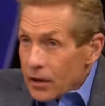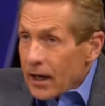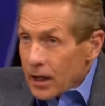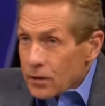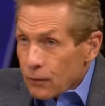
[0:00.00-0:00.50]
the
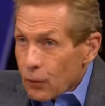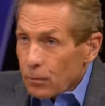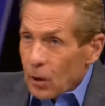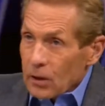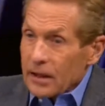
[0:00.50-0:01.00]
National
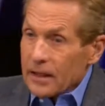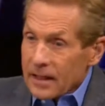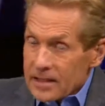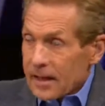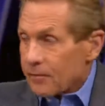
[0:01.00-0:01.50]
Football League
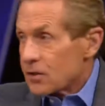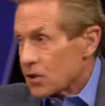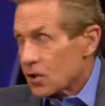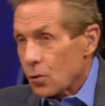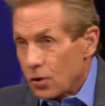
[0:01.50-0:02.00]
at San
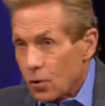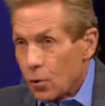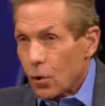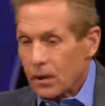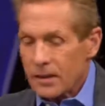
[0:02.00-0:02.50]
Francisco and New
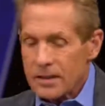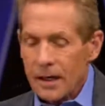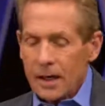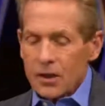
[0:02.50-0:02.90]
Orleans.